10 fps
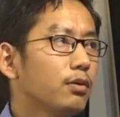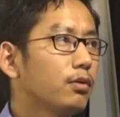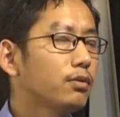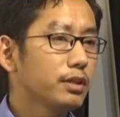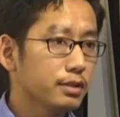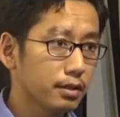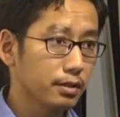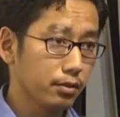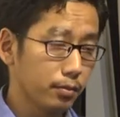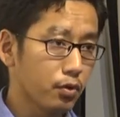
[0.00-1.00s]
all these
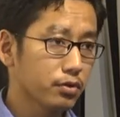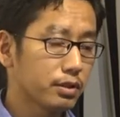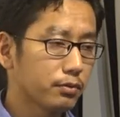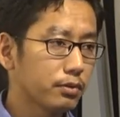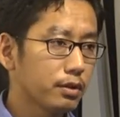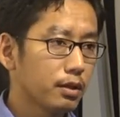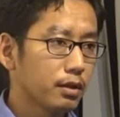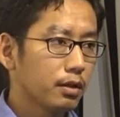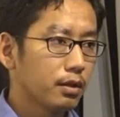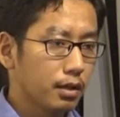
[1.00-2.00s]
important rivers
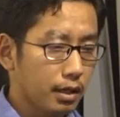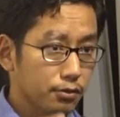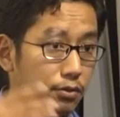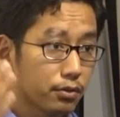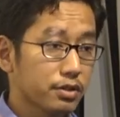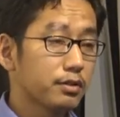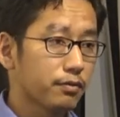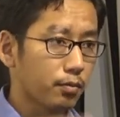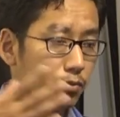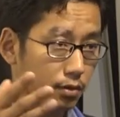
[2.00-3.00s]
also originate
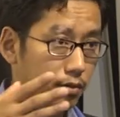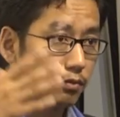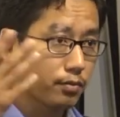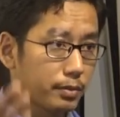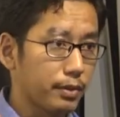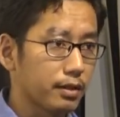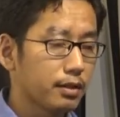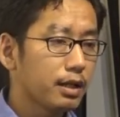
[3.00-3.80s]
from Tibet.